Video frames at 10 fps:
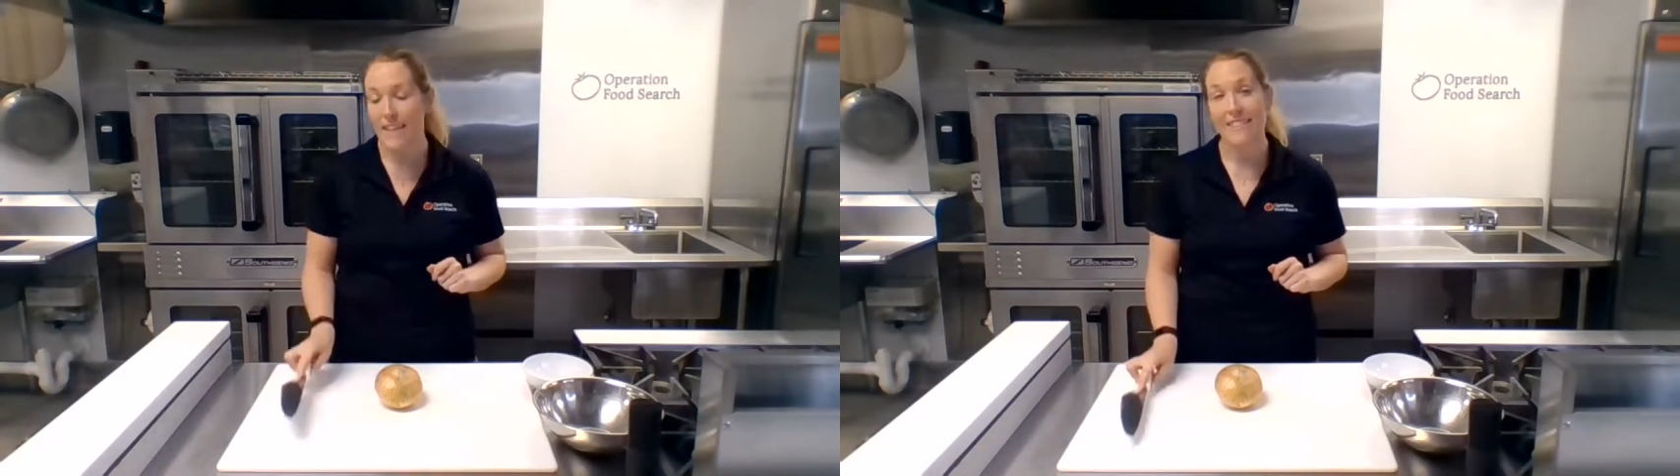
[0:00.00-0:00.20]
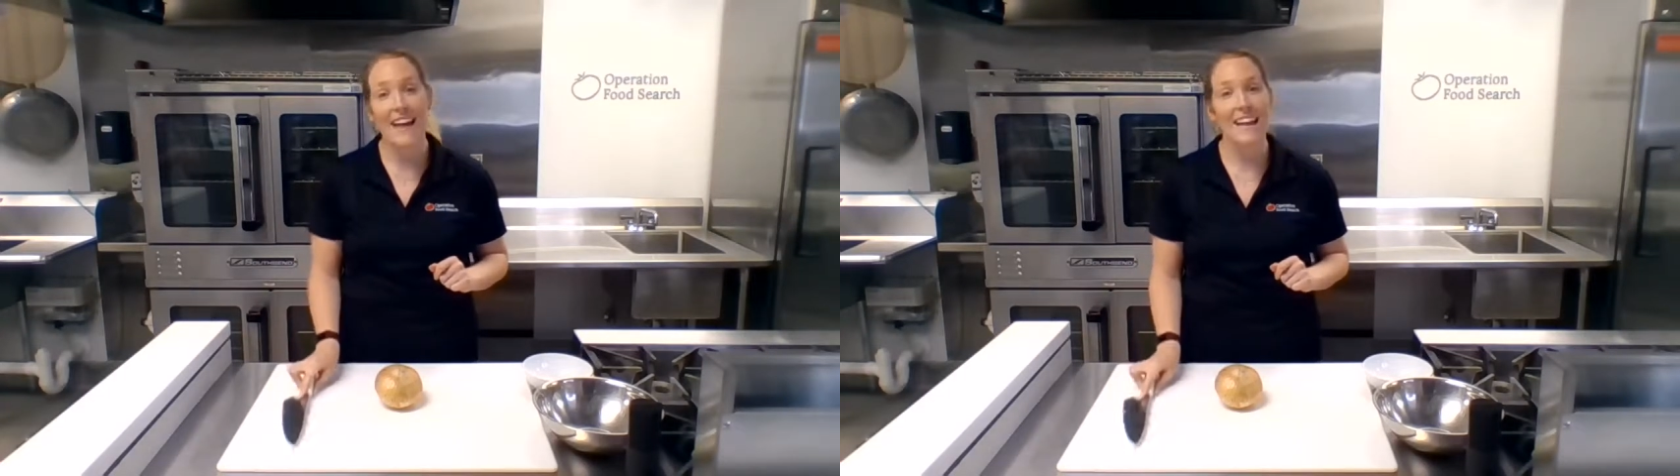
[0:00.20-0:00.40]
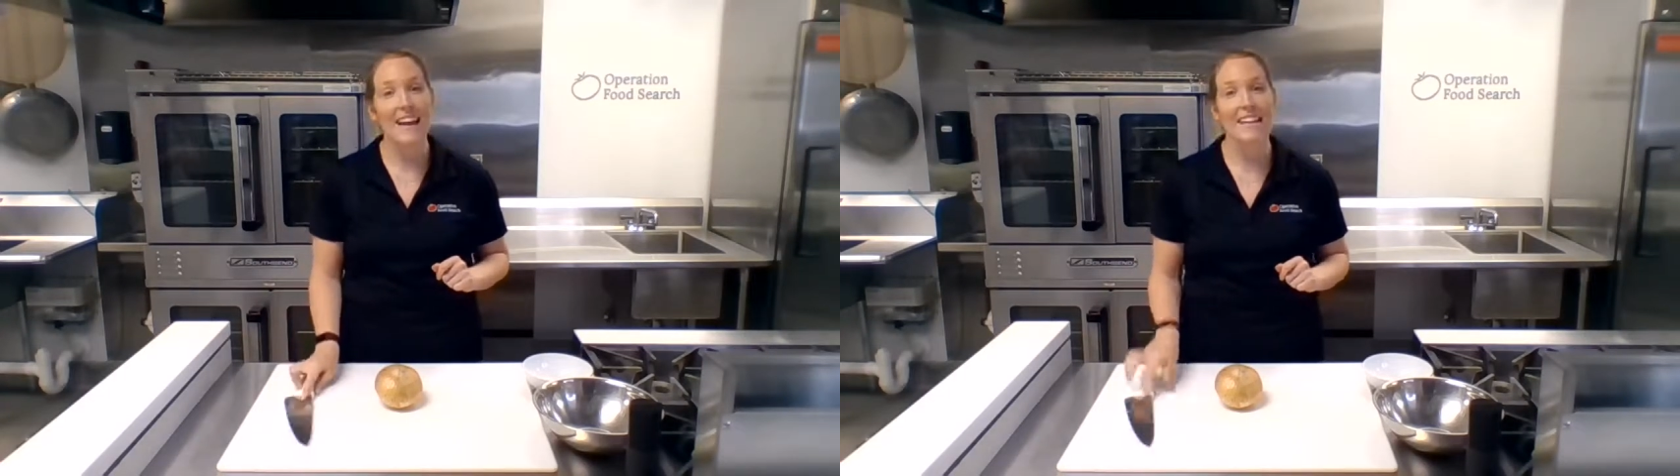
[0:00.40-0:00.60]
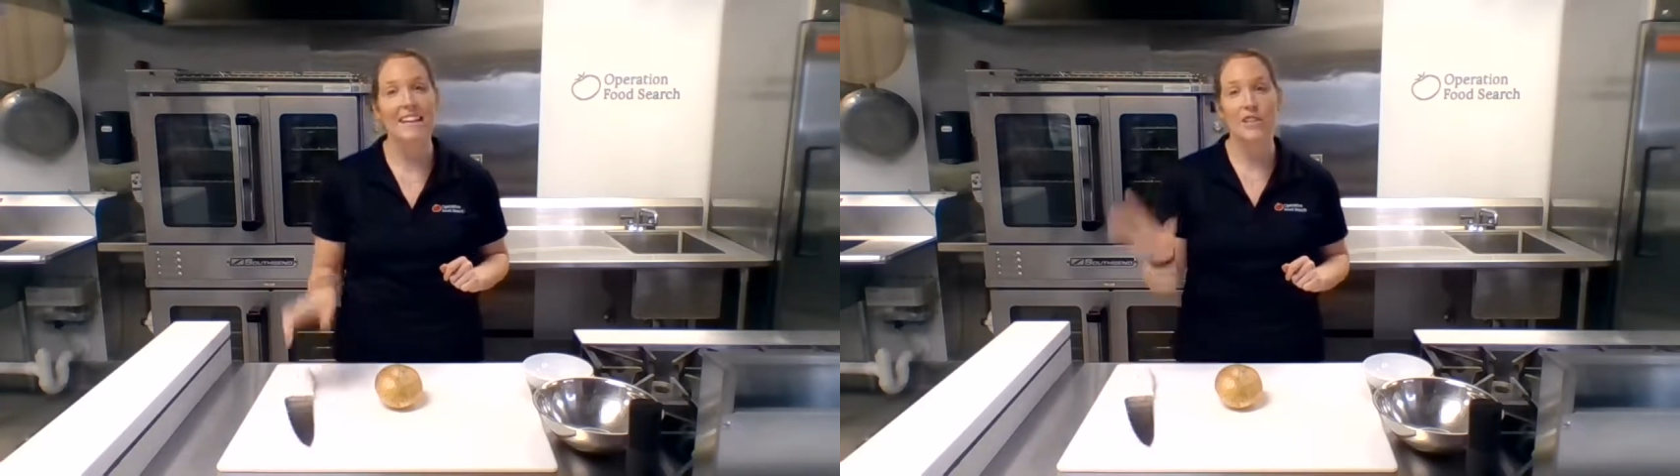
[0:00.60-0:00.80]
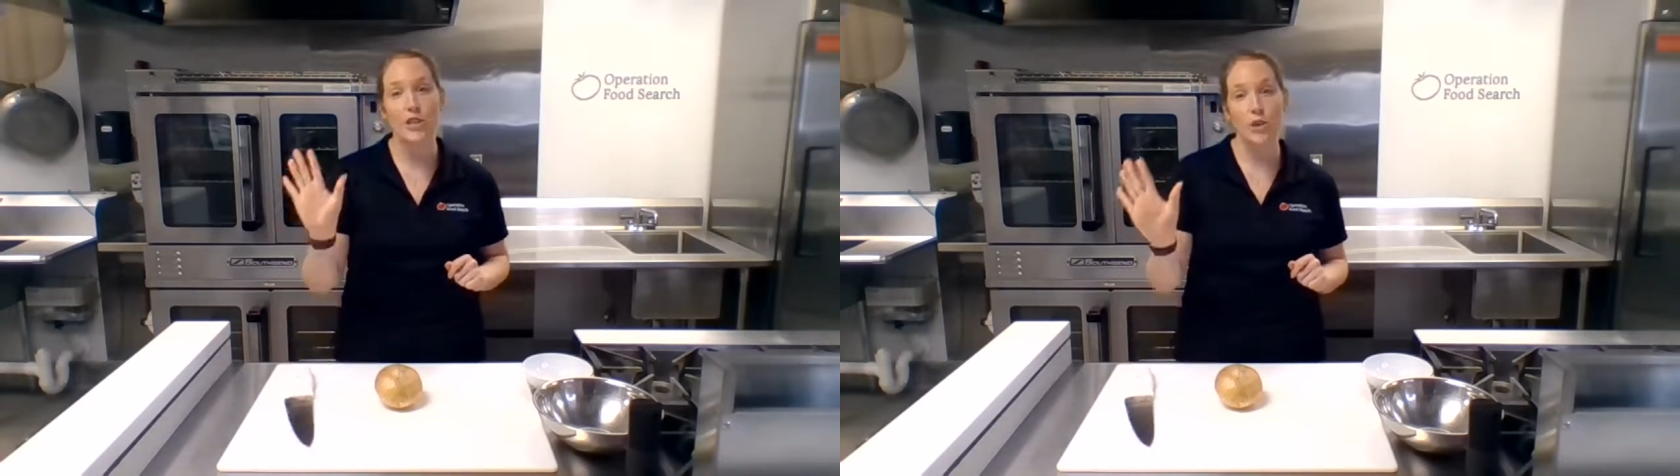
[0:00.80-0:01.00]
Then I
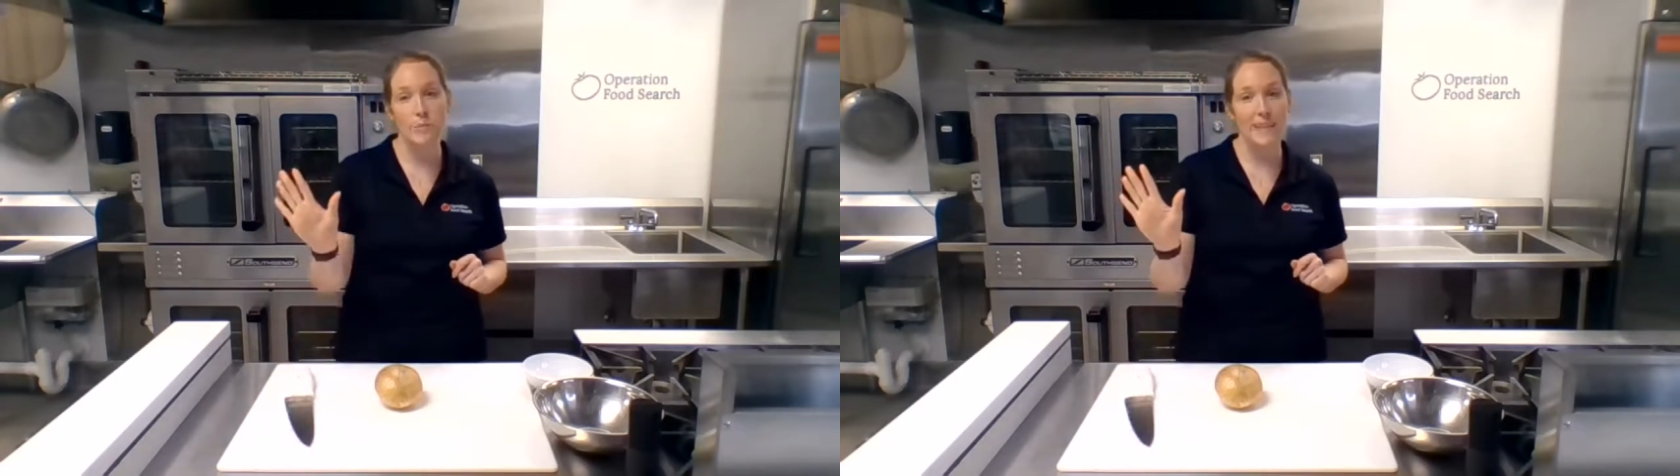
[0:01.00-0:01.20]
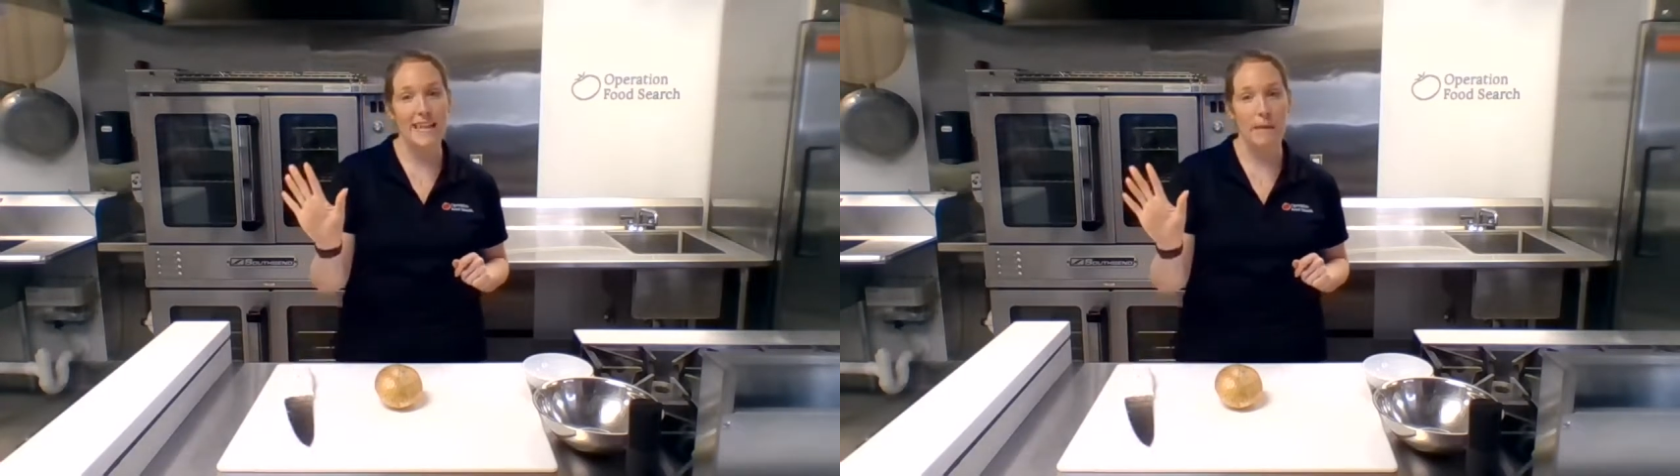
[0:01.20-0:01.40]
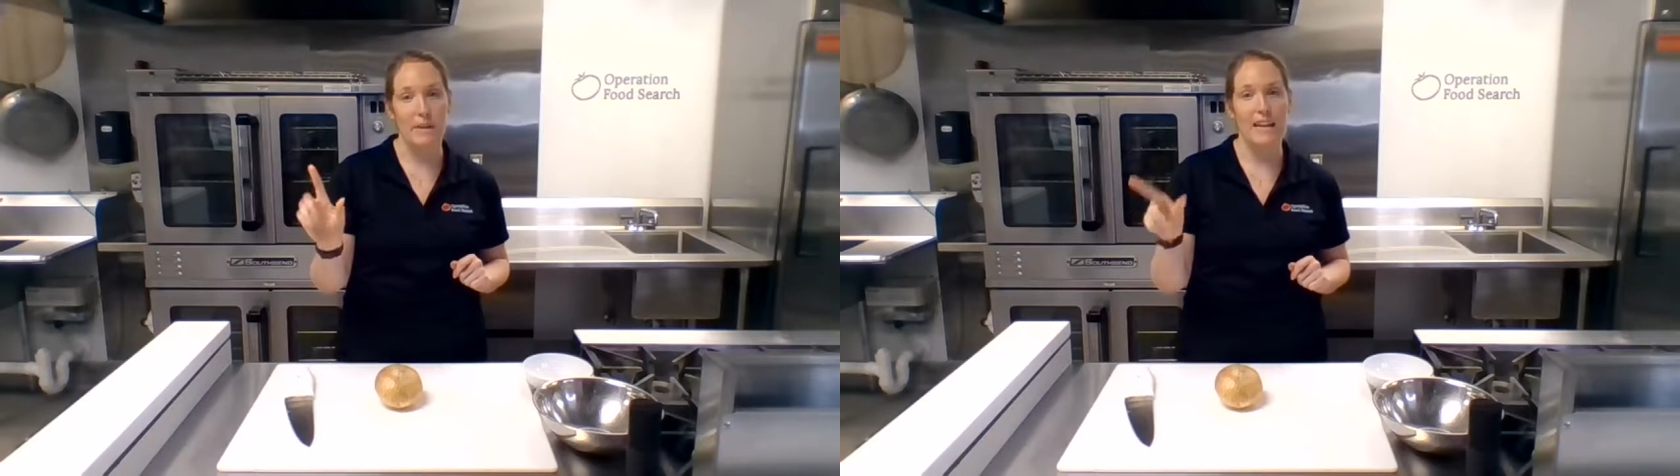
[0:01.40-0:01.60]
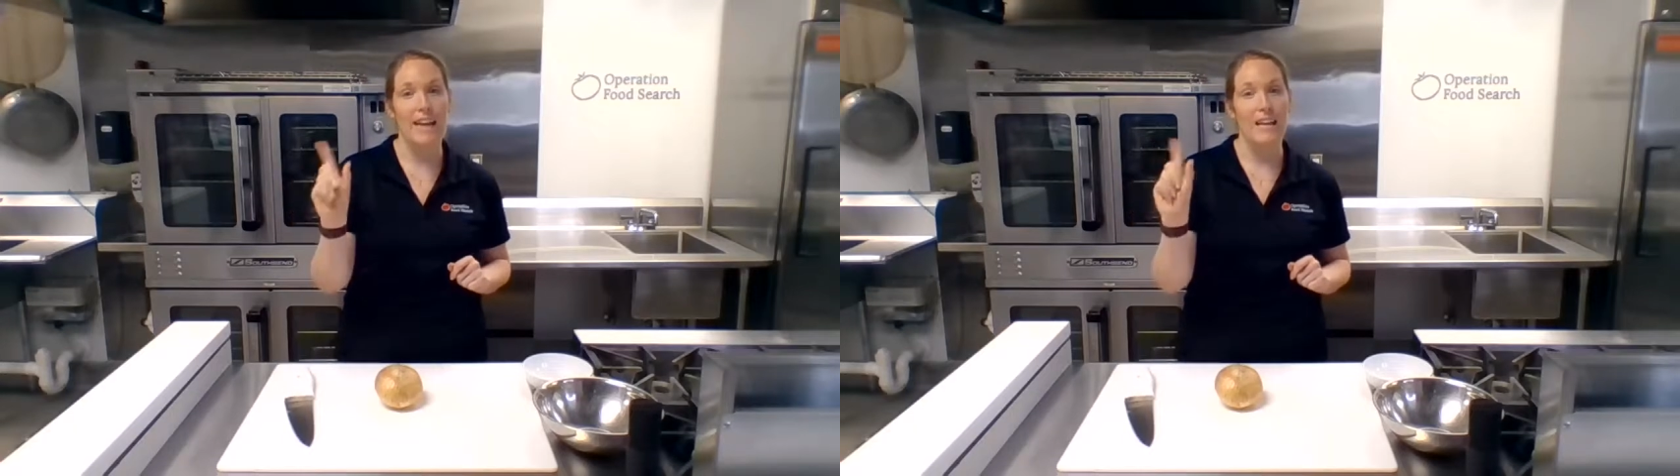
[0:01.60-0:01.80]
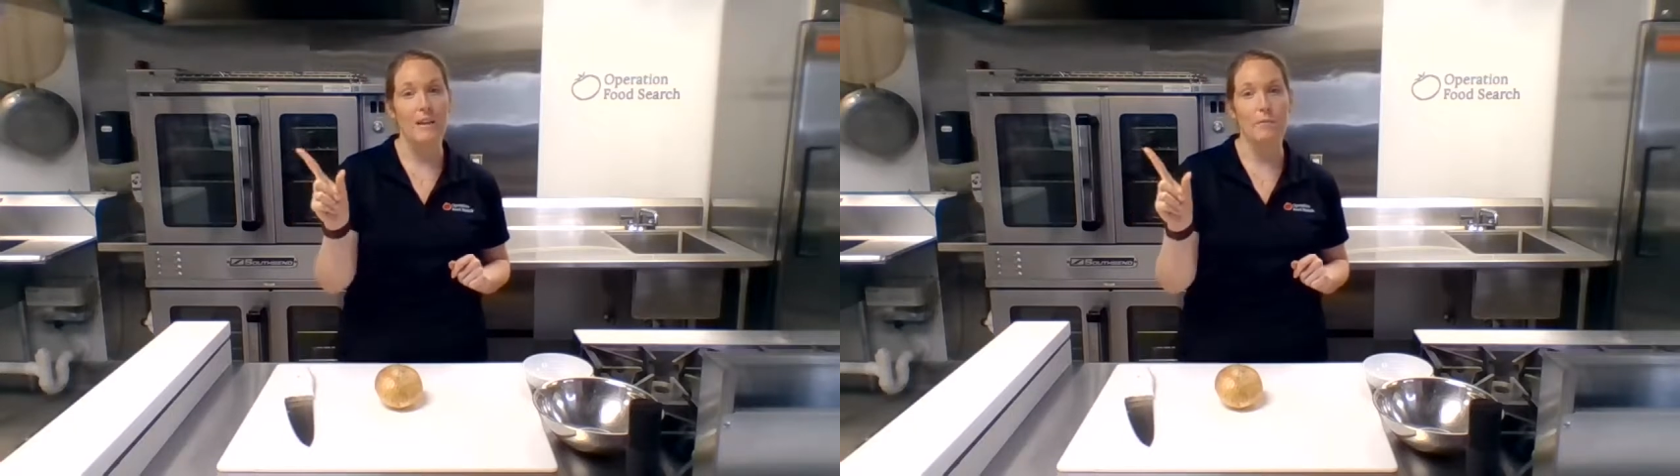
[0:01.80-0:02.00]
like to use my dominant
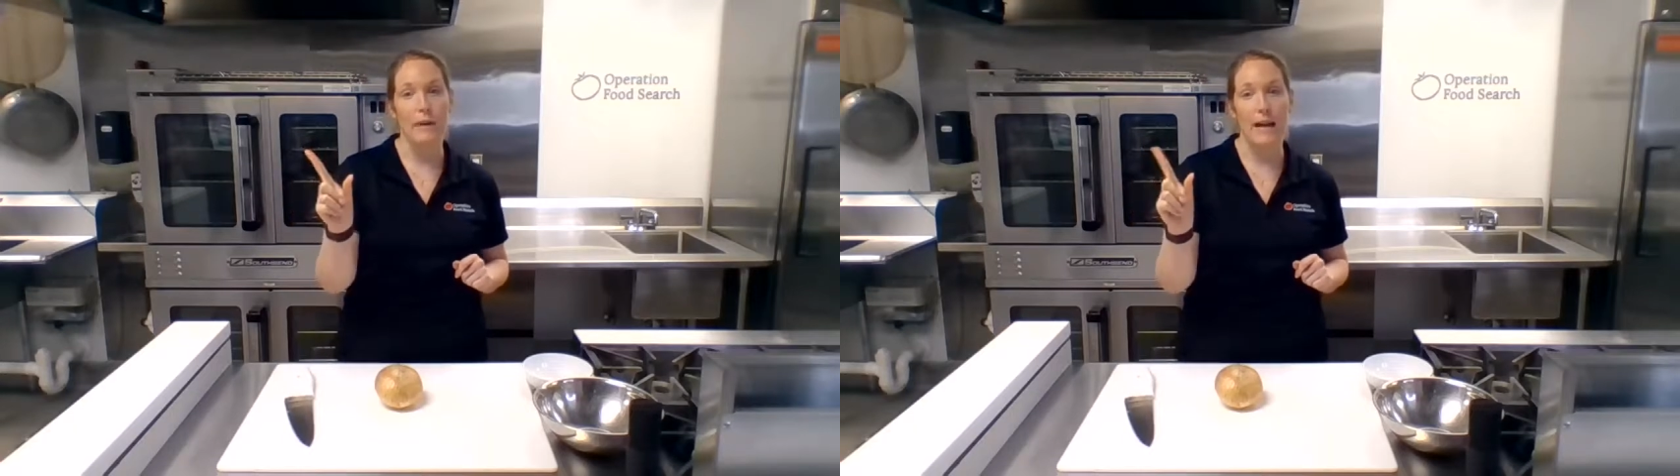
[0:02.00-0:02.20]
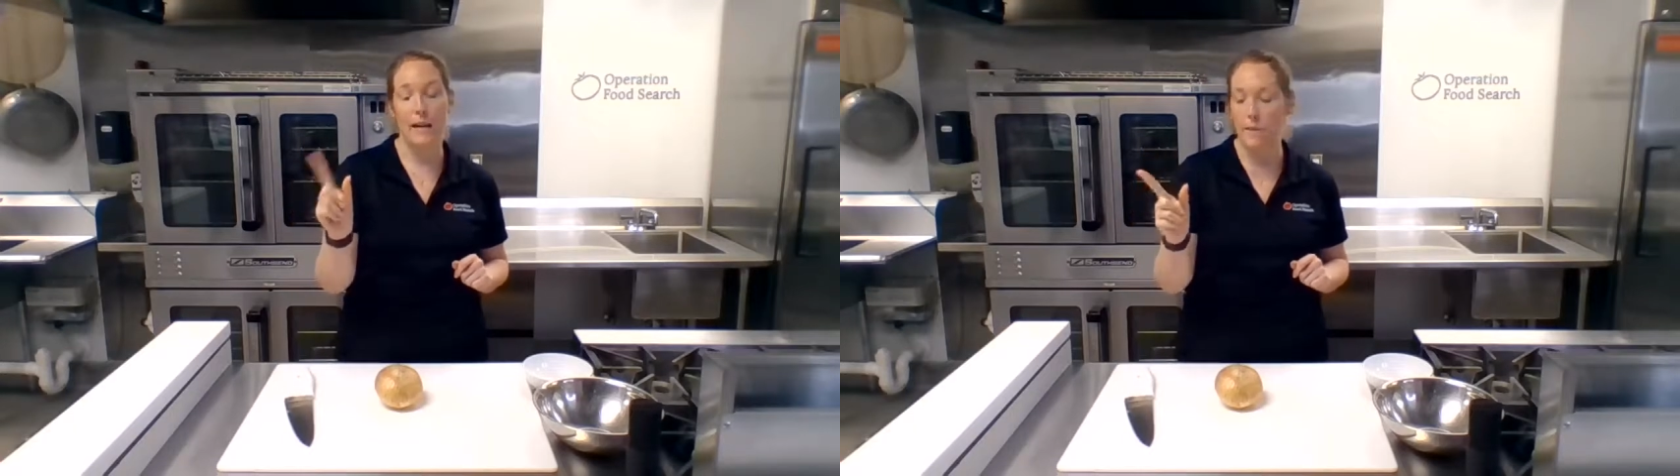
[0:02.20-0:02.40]
hand, my